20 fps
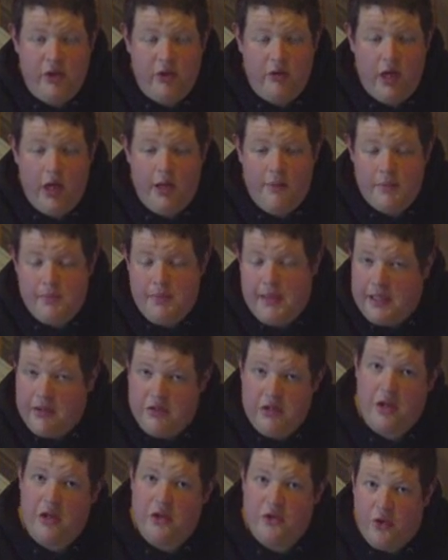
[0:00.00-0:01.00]
your arm's
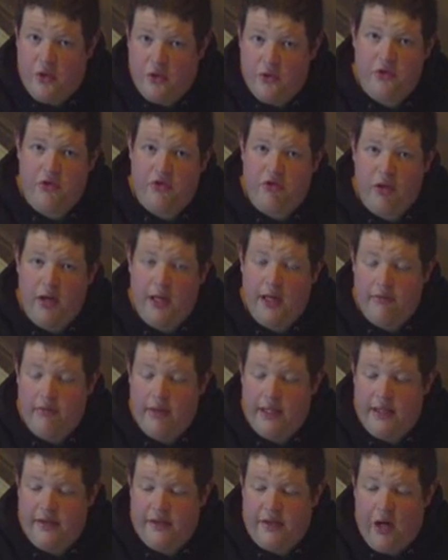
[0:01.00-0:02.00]
being tugged on to try
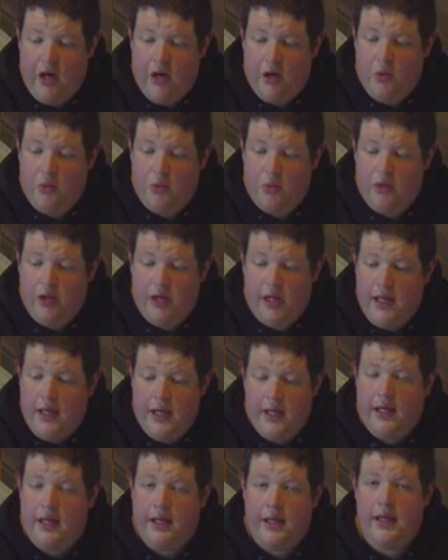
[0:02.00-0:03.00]
and release a hold,
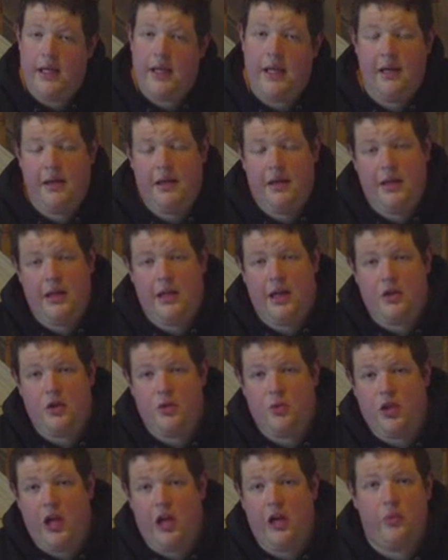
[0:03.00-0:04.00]

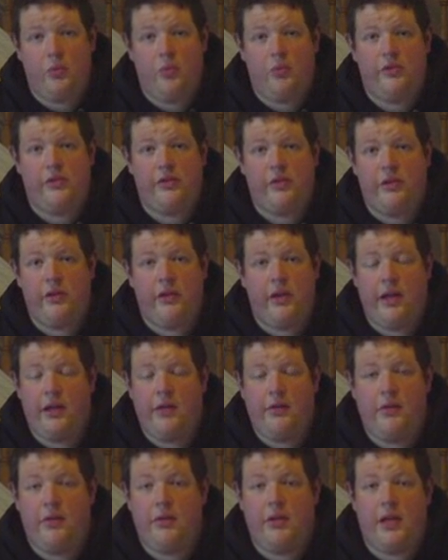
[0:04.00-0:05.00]
and you don't,
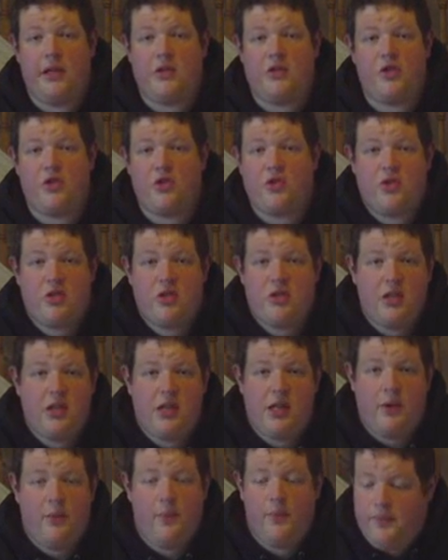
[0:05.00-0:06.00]
then that's just,
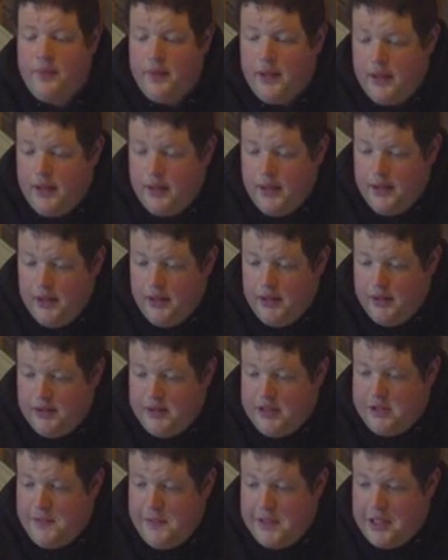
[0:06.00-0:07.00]
you know,
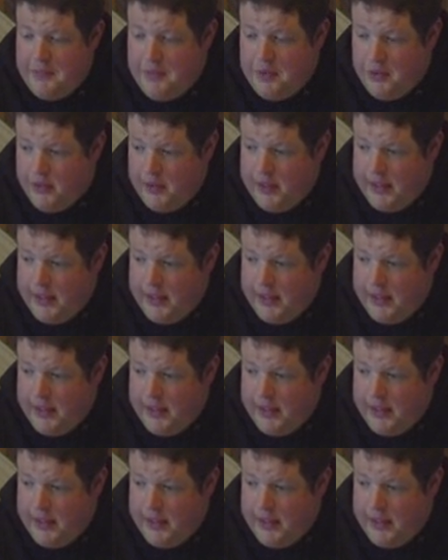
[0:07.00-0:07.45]
despicable,